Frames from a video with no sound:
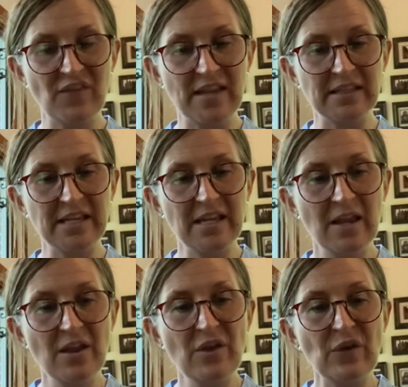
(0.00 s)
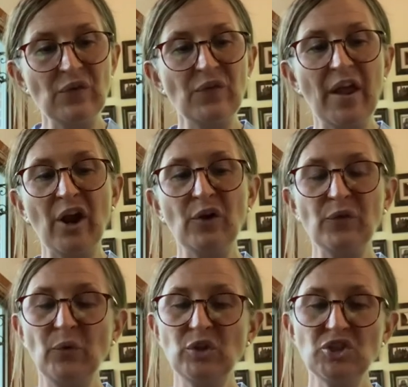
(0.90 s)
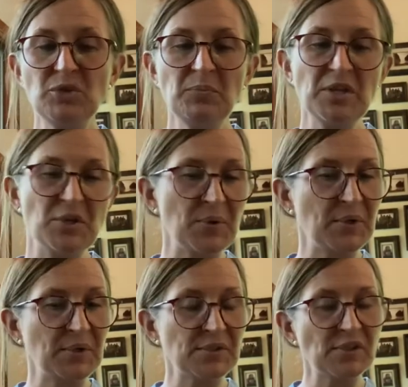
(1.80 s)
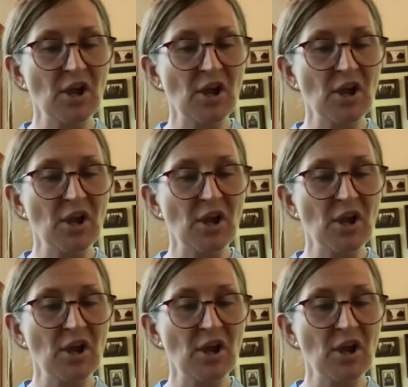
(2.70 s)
faintly, fair fortune be yours.